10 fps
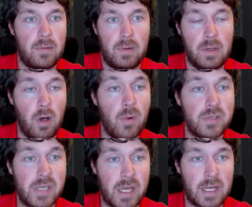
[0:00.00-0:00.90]
the
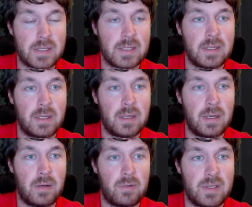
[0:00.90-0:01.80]
homozygous
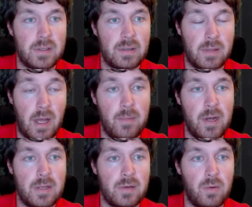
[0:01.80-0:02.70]

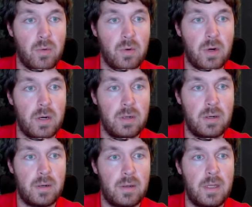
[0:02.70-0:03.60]
dominant or
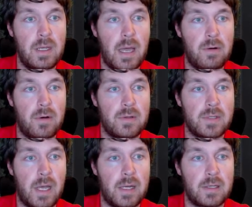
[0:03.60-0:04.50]
the
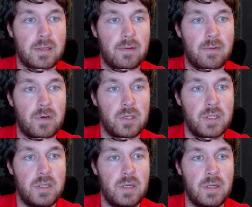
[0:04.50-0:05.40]
heterozygous
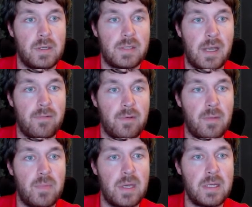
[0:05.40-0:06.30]
version. Same for the
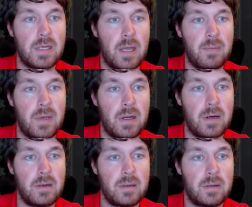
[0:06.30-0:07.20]
B type
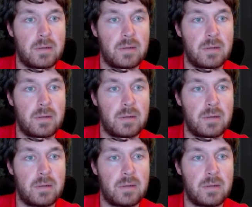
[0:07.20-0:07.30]
here.